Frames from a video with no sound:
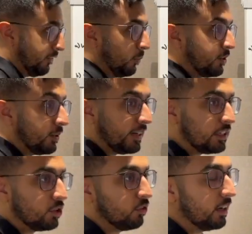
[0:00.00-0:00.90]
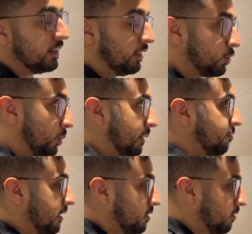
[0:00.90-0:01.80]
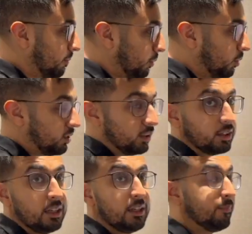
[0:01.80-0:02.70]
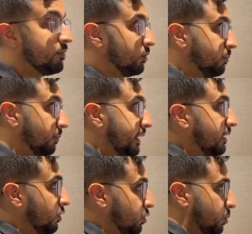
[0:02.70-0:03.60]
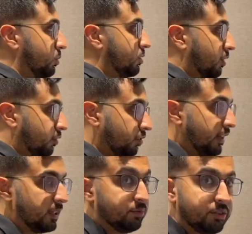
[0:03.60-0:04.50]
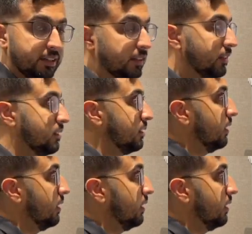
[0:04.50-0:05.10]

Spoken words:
Even when you're integrating, square brackets are important. Make the use of correct brackets.